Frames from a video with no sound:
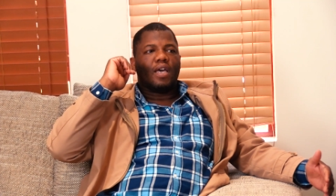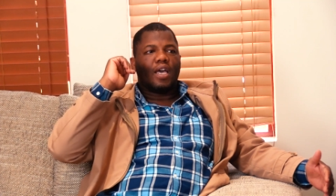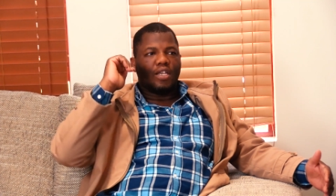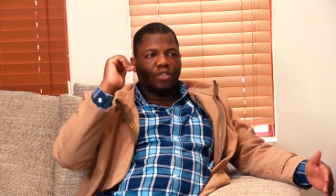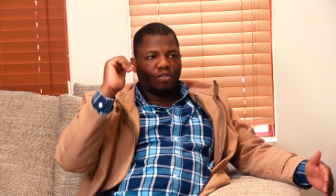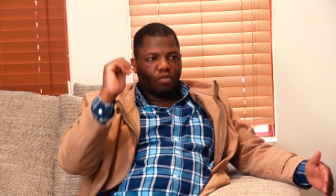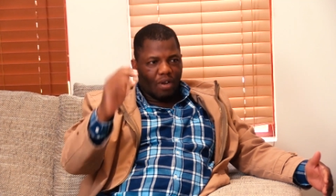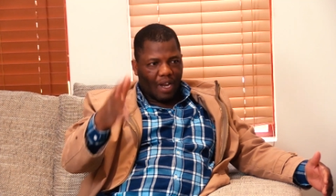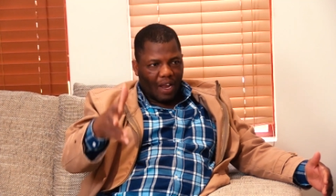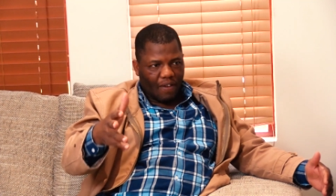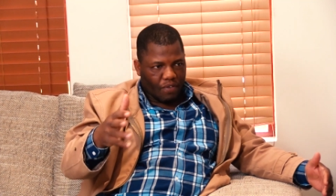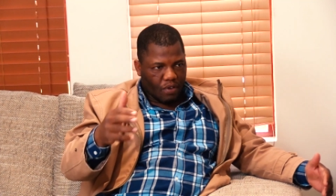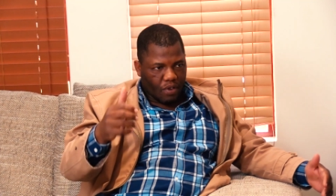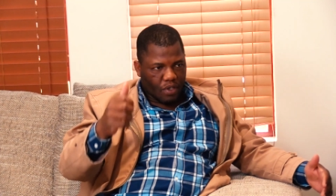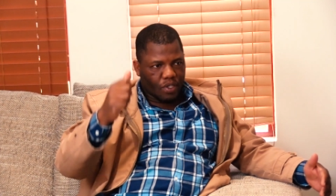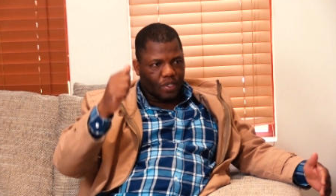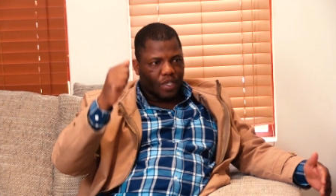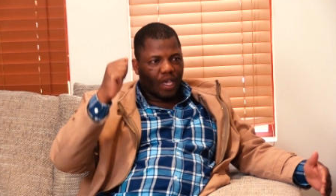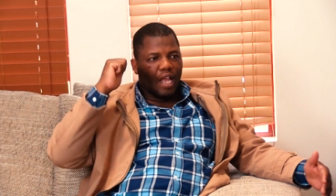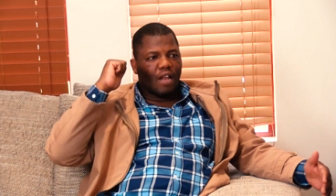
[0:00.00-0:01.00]
as you love
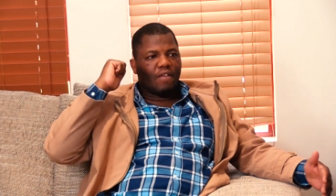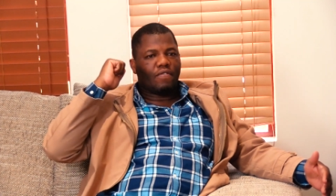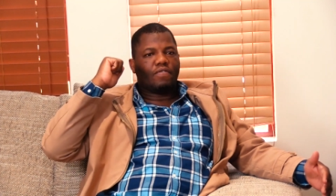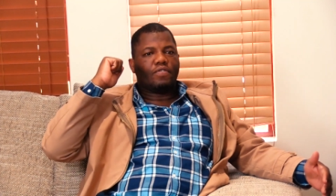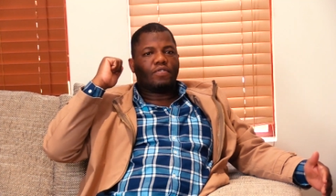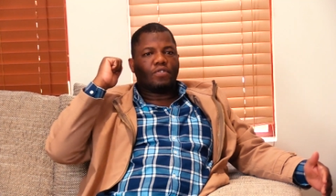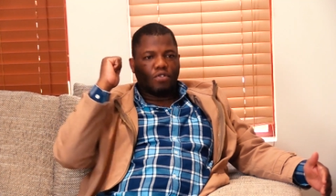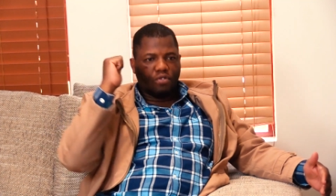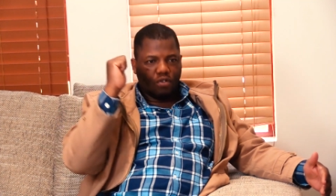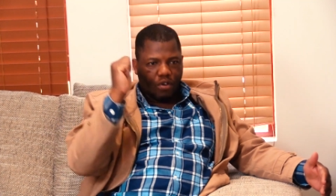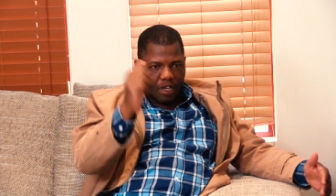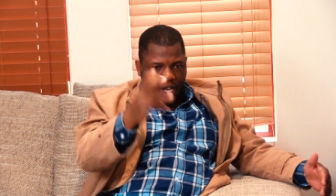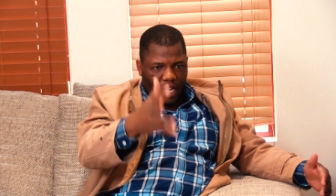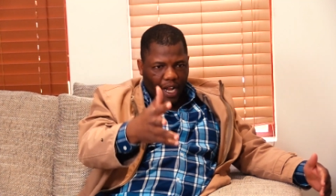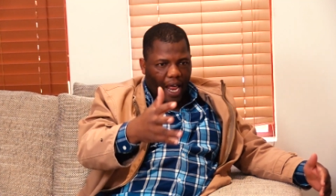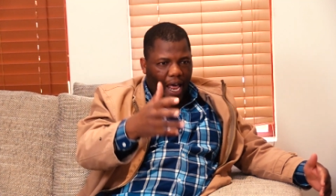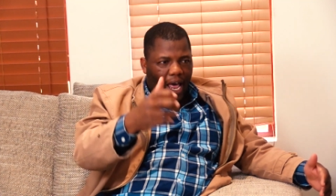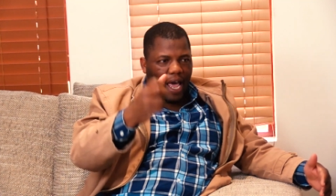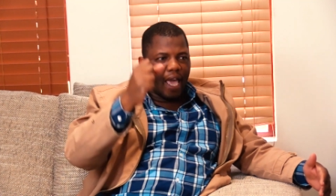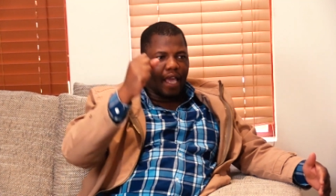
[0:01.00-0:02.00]
yourself, do not
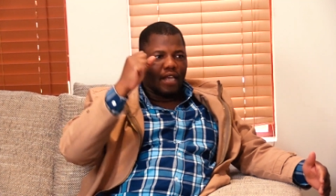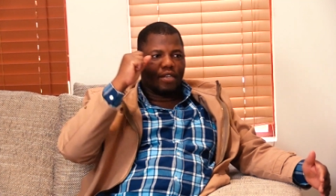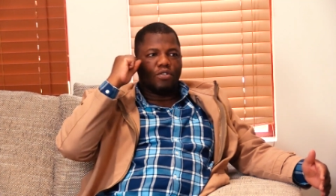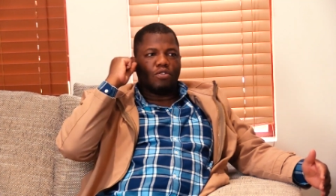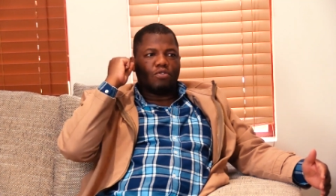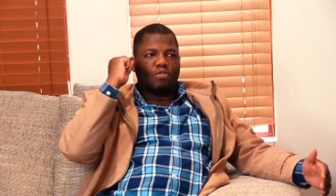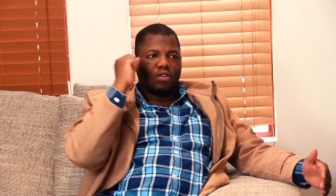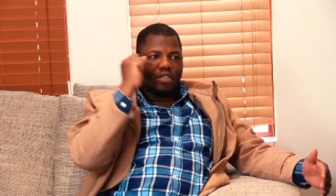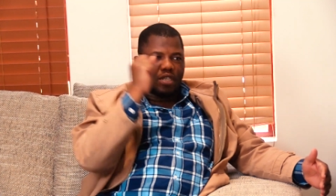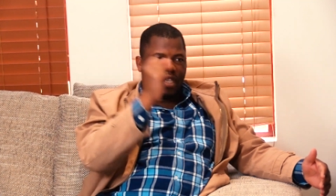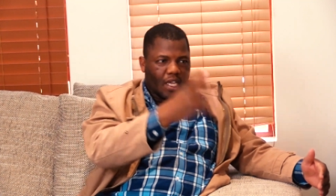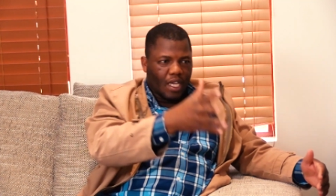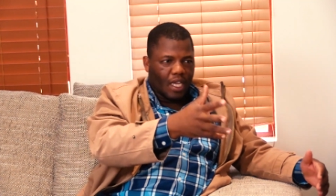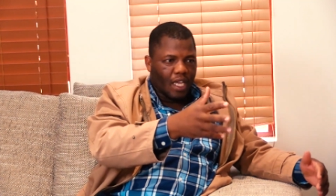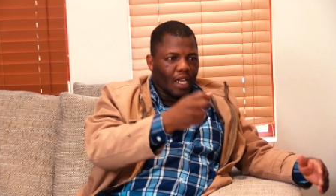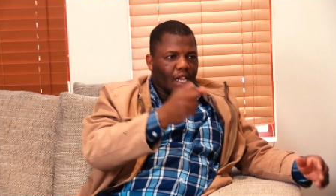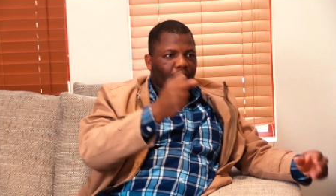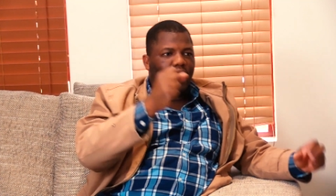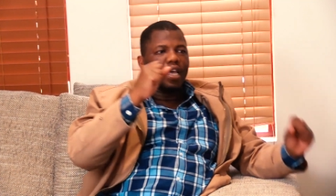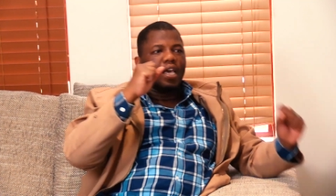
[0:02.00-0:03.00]
lie, do not
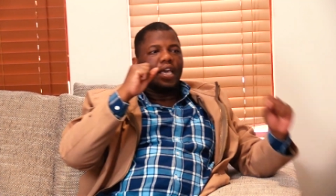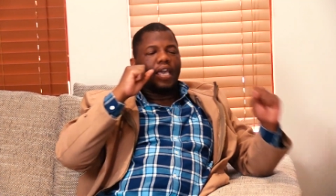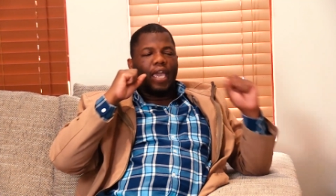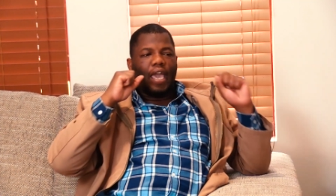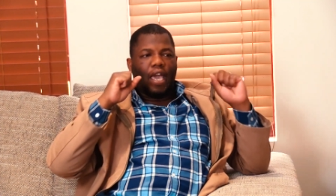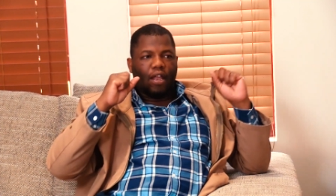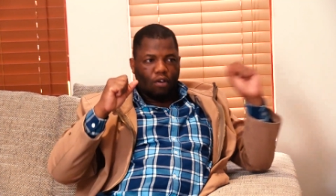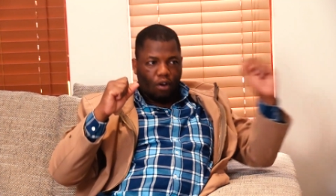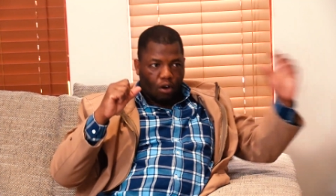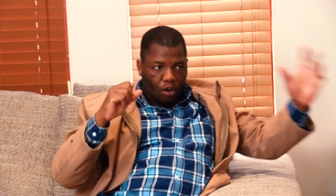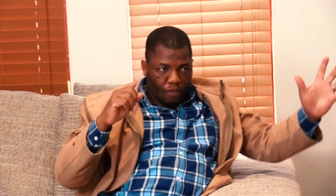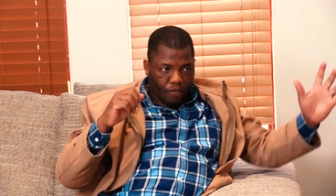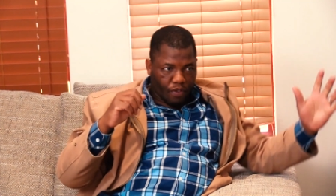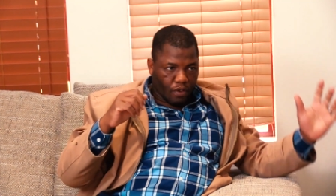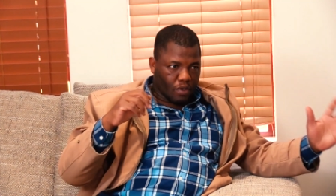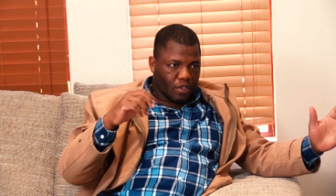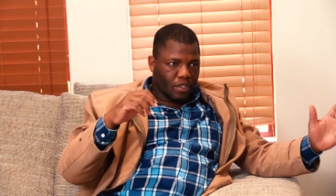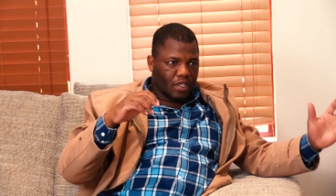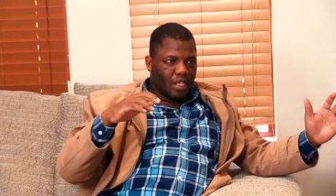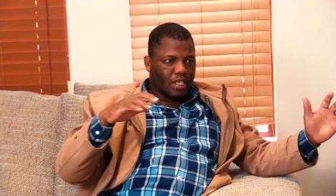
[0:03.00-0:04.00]
kill, and all of
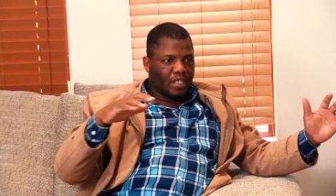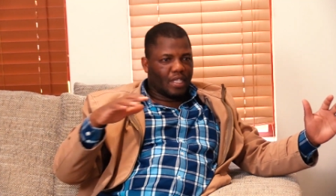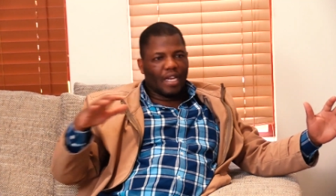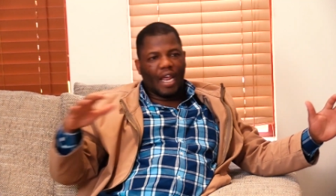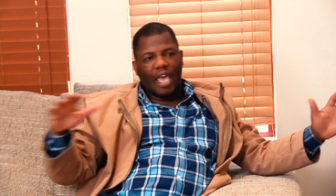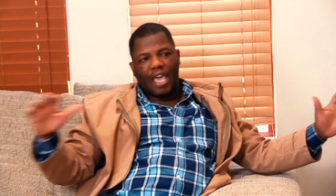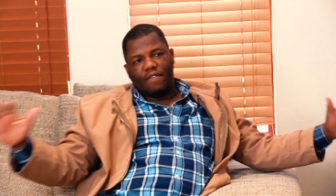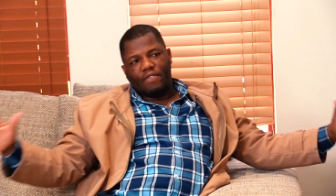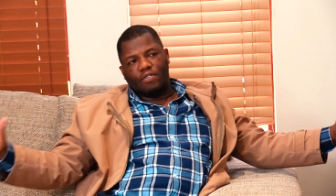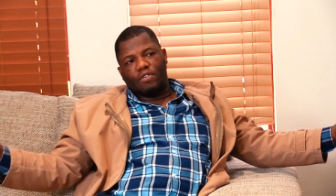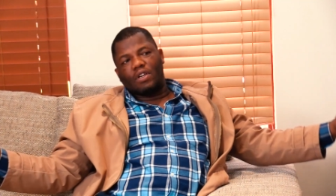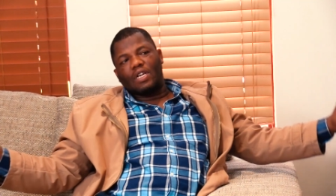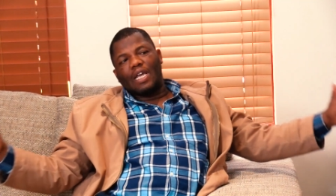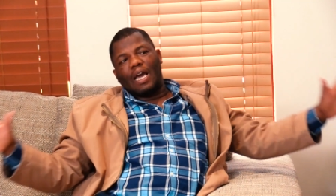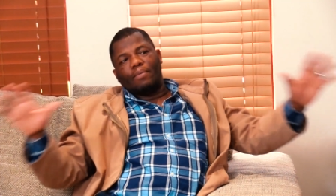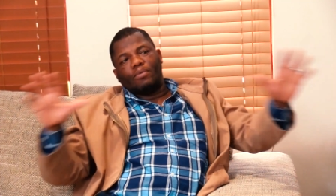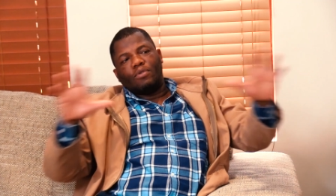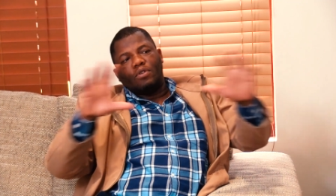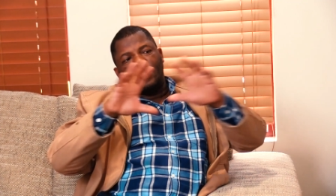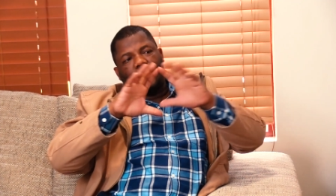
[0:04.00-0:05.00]
those things that I have not
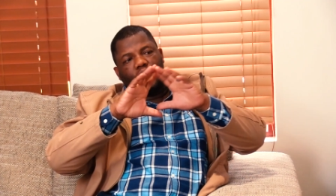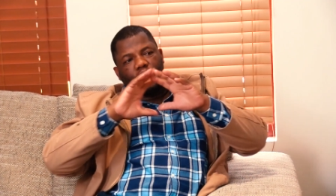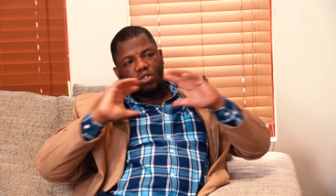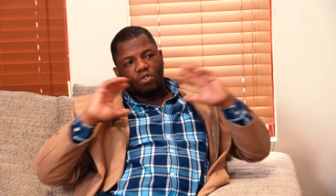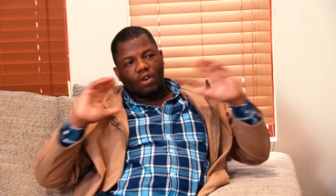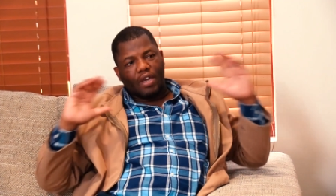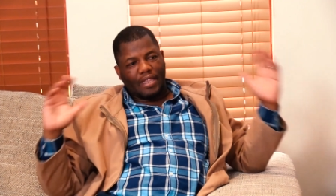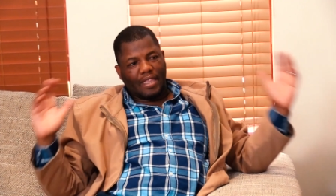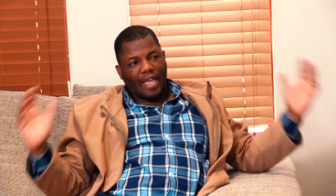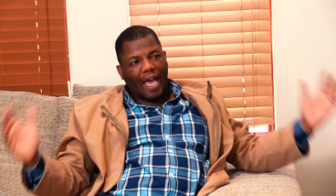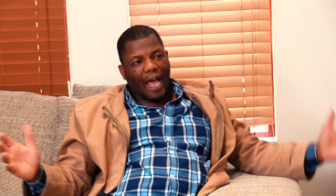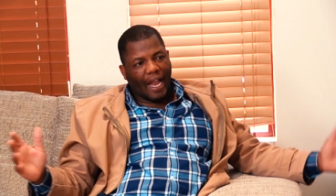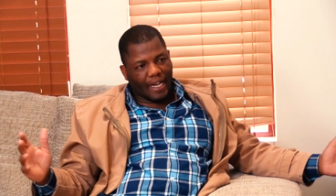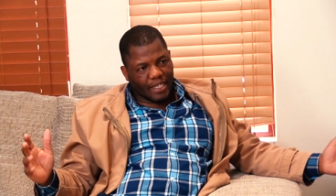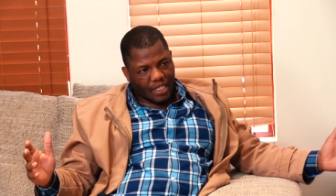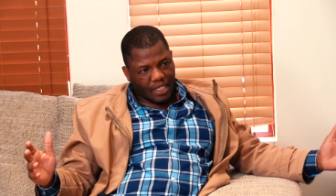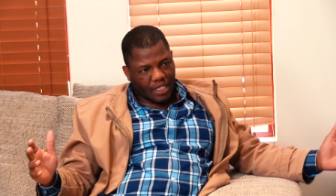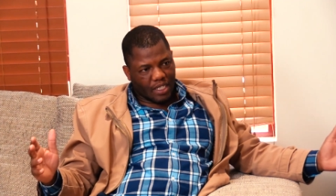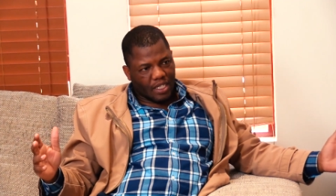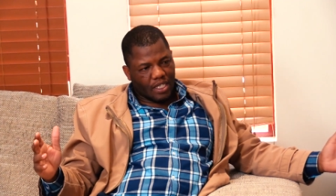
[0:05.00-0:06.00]
come to destroy
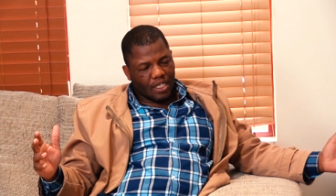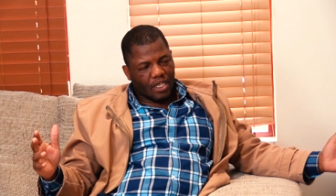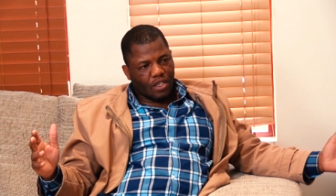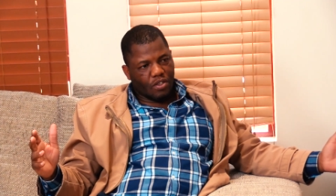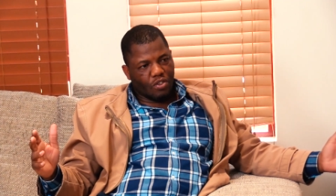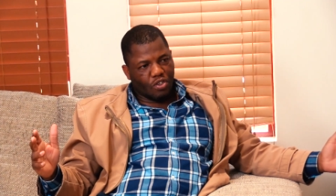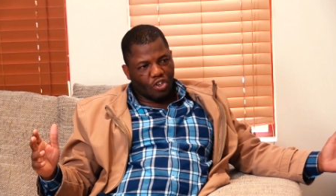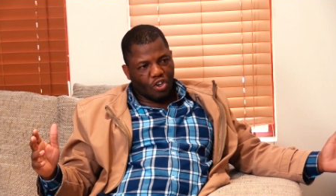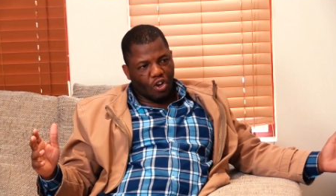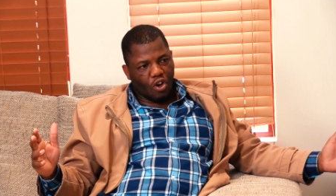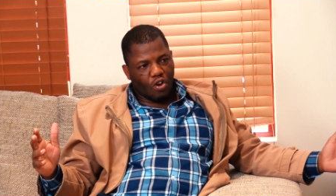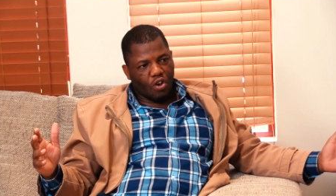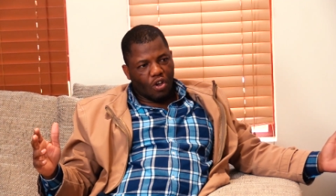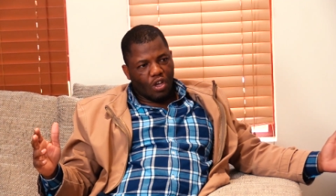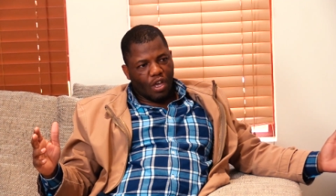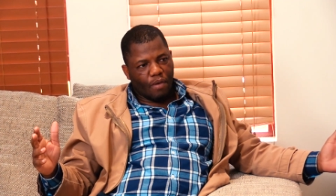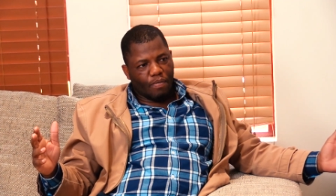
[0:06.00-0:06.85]
that, you know.